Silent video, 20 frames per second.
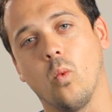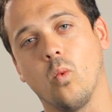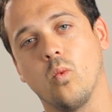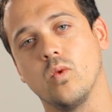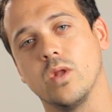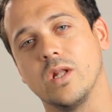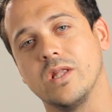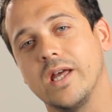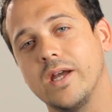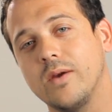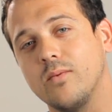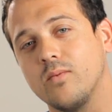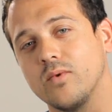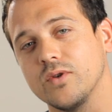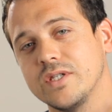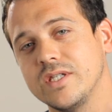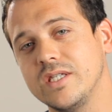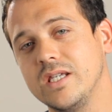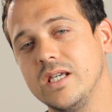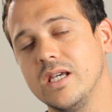the light we're
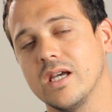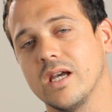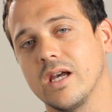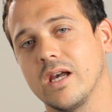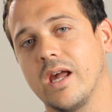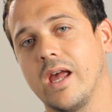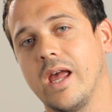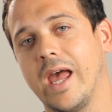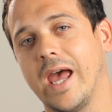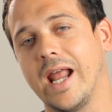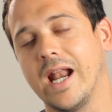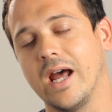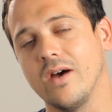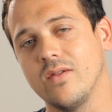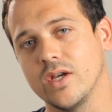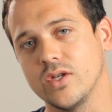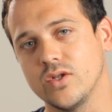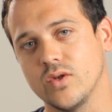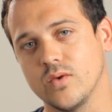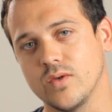seeing and how
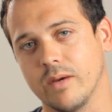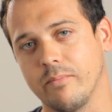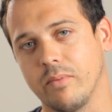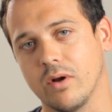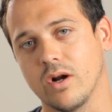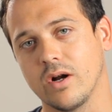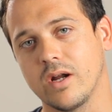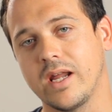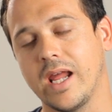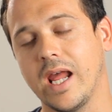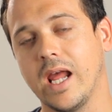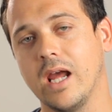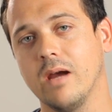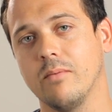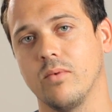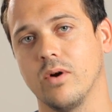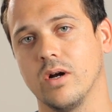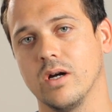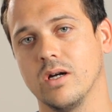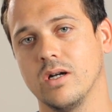that shows up on our
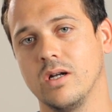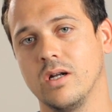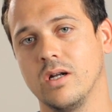camera.